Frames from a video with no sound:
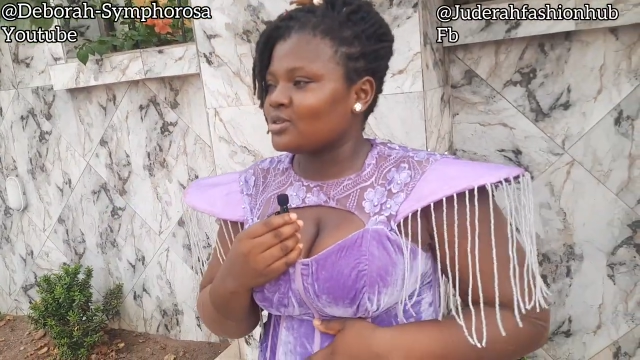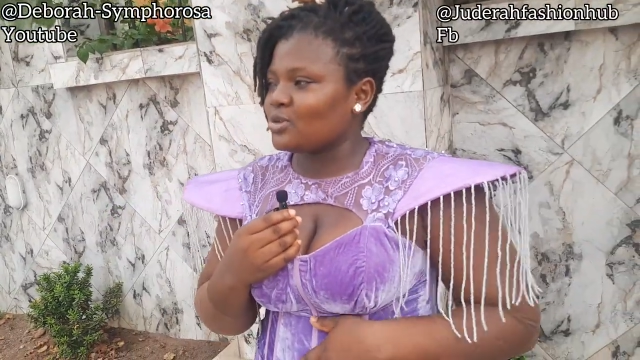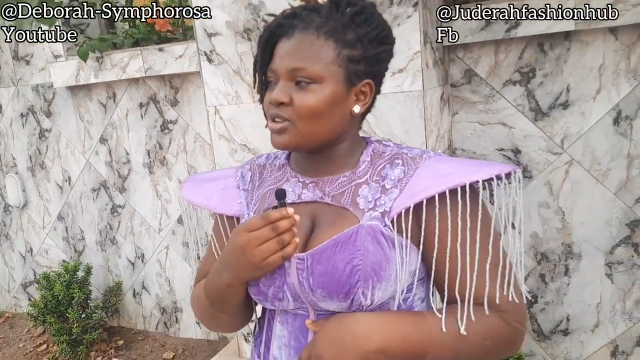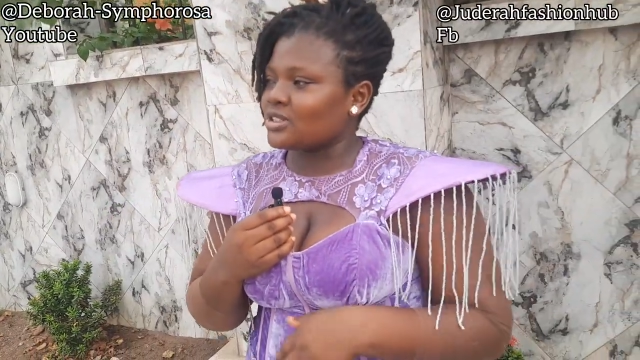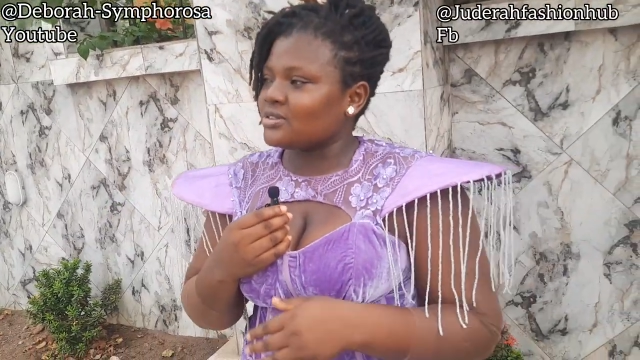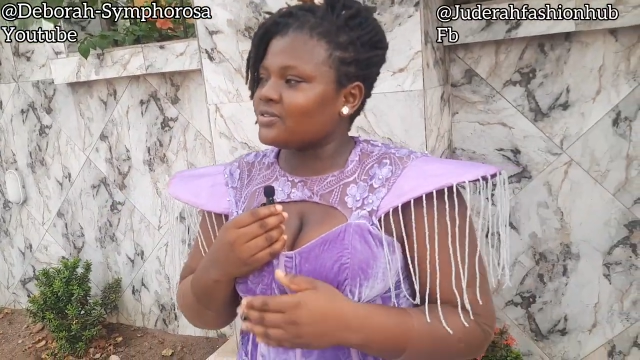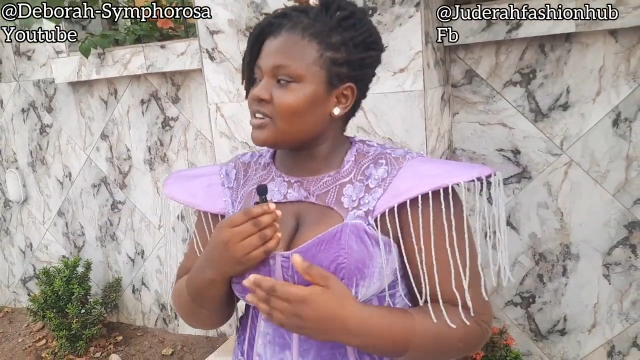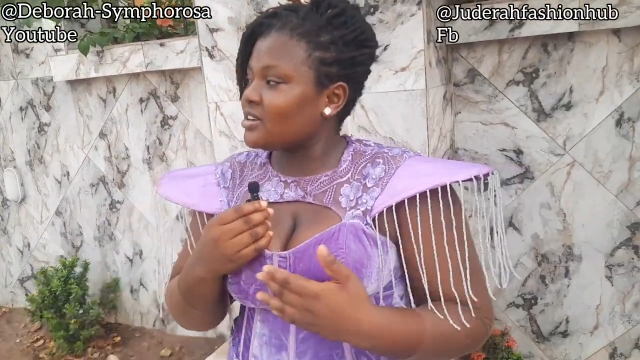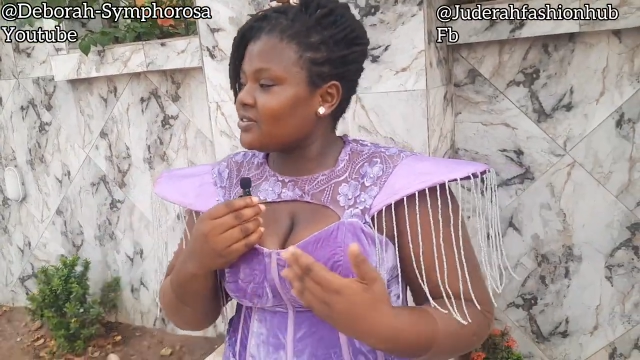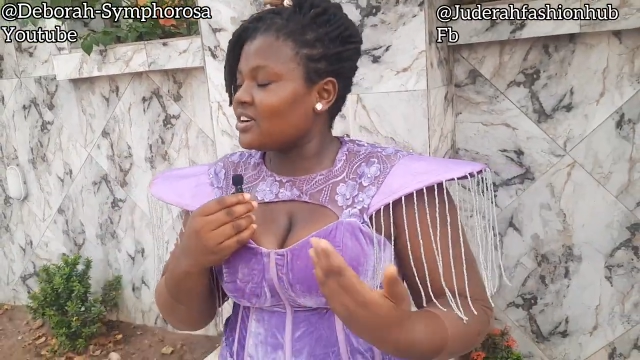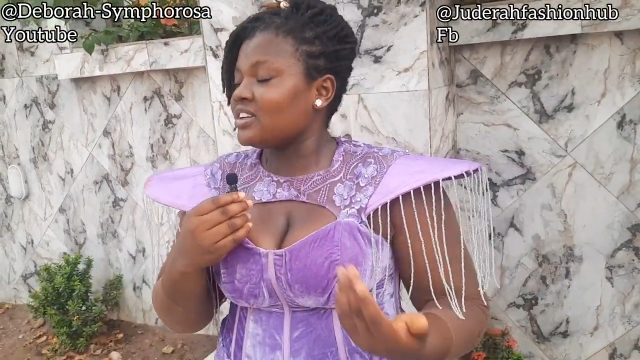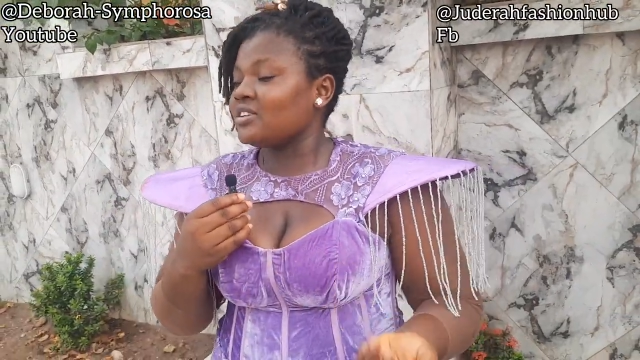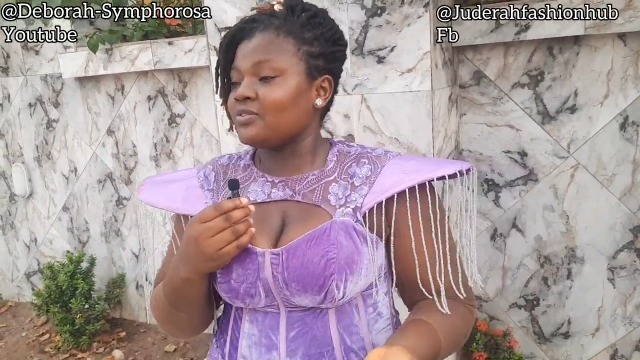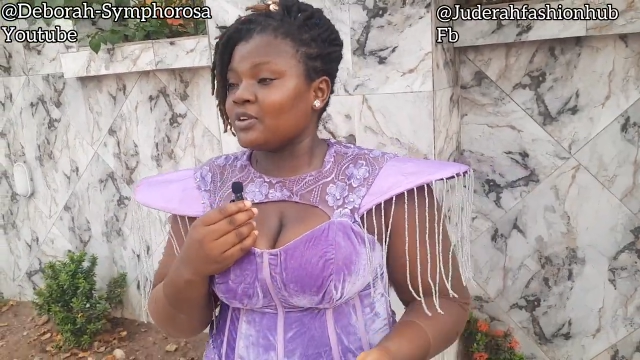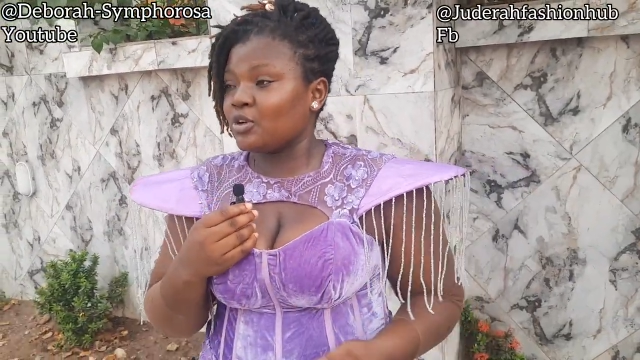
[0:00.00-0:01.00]
It was very,
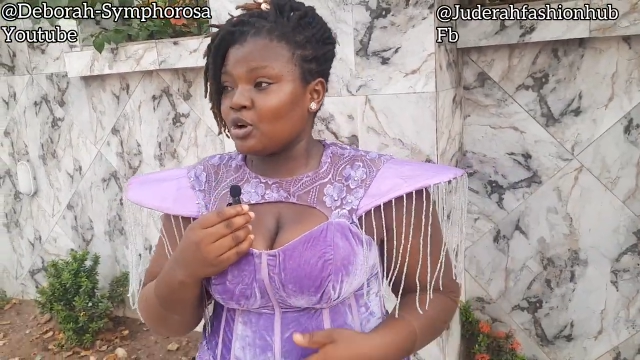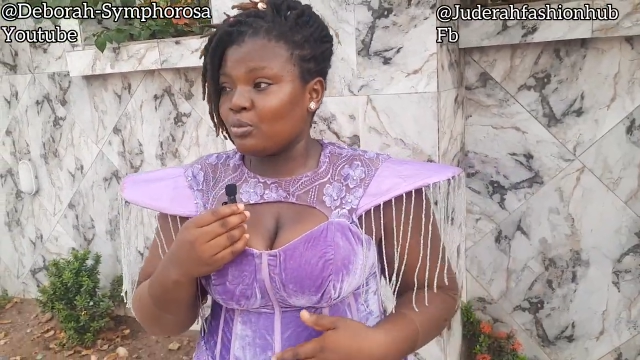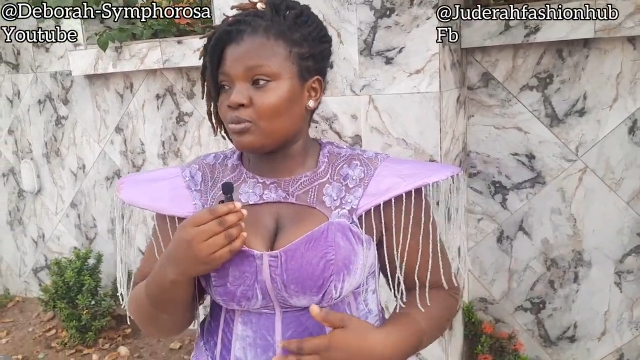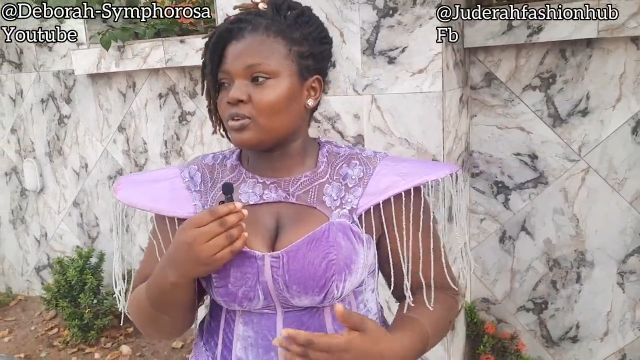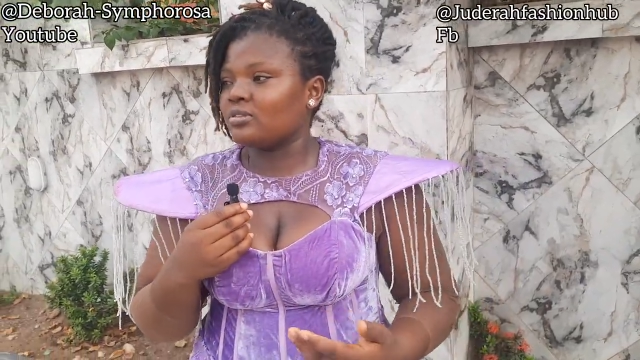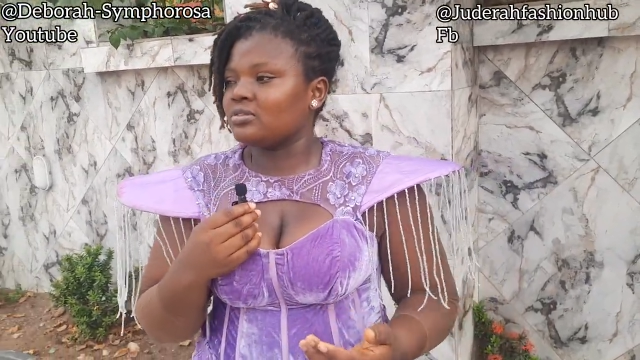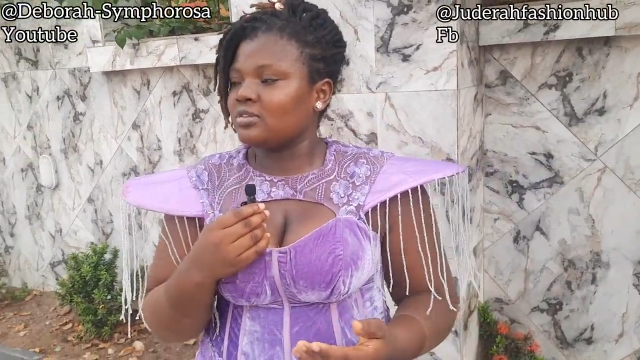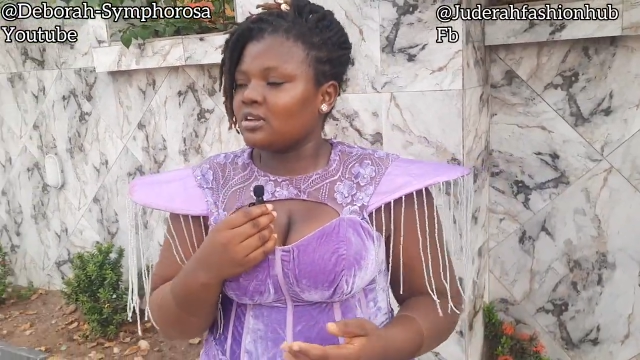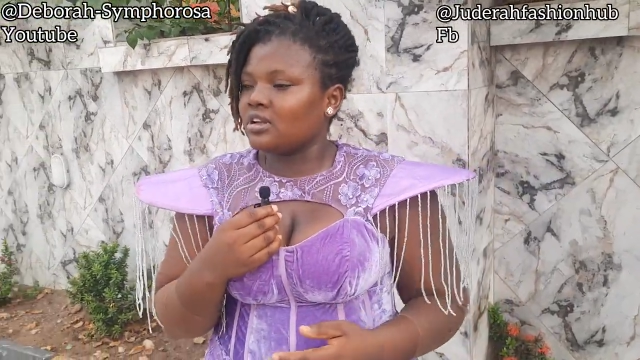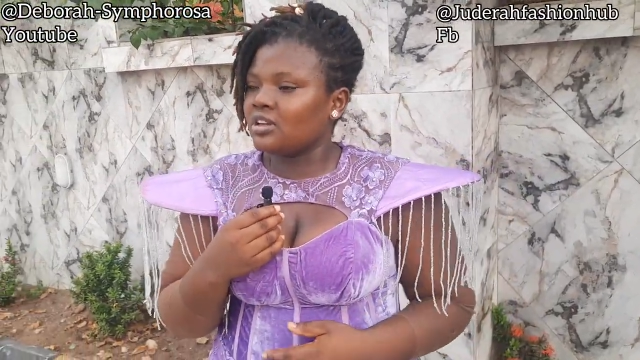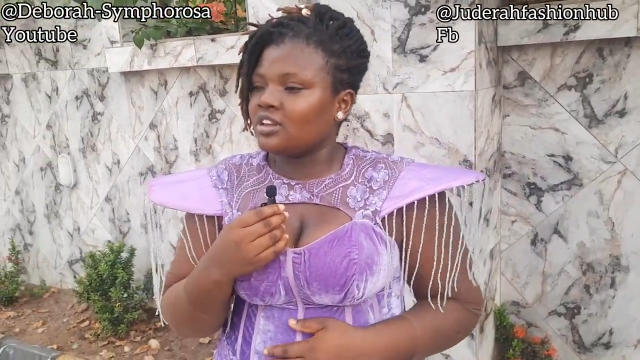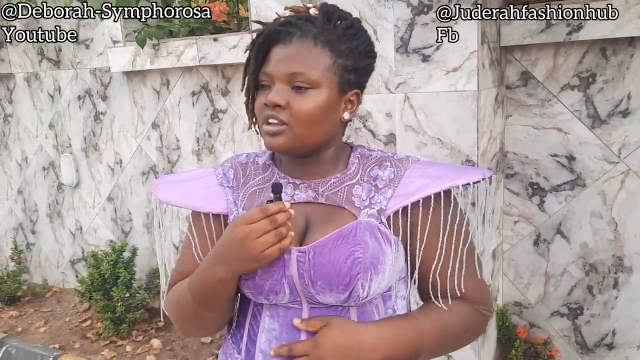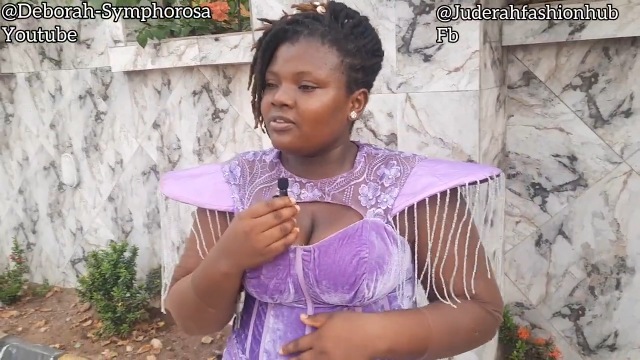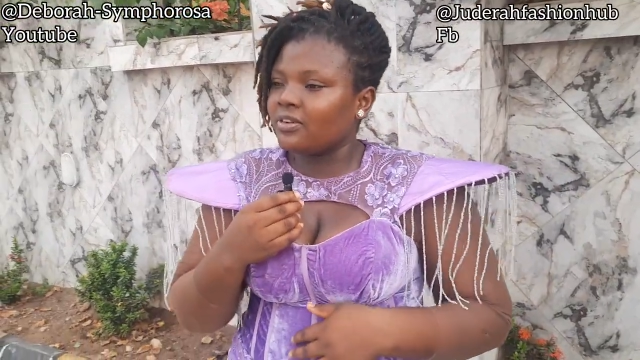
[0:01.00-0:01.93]
very difficult, but in